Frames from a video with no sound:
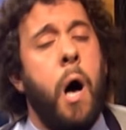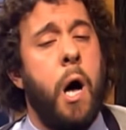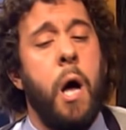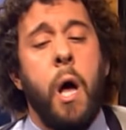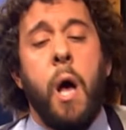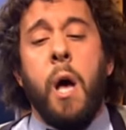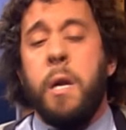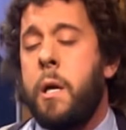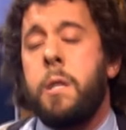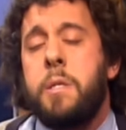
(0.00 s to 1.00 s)
oh,
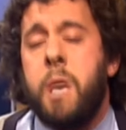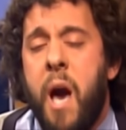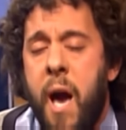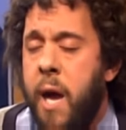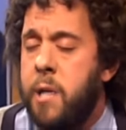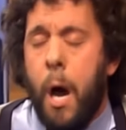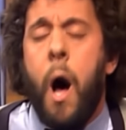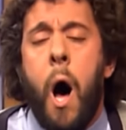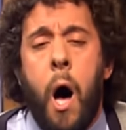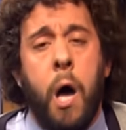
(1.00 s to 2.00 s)
Nicolas Cage
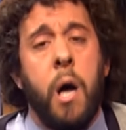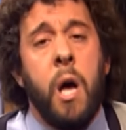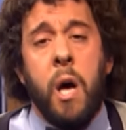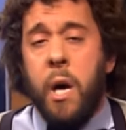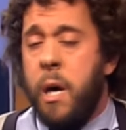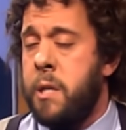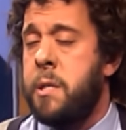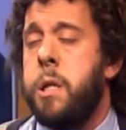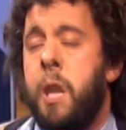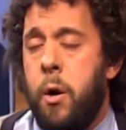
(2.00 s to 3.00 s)
oh,
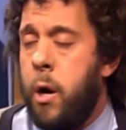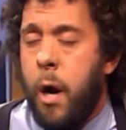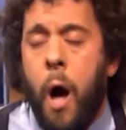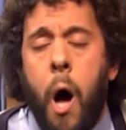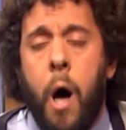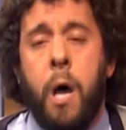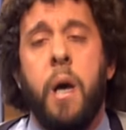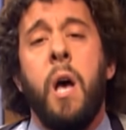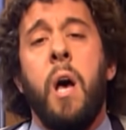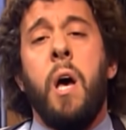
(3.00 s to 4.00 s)
is clearing
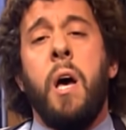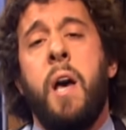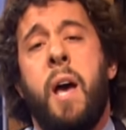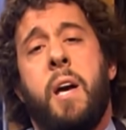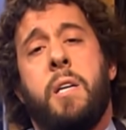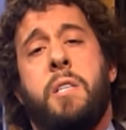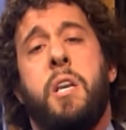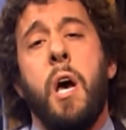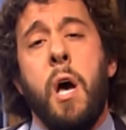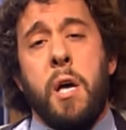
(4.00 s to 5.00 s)
oh, his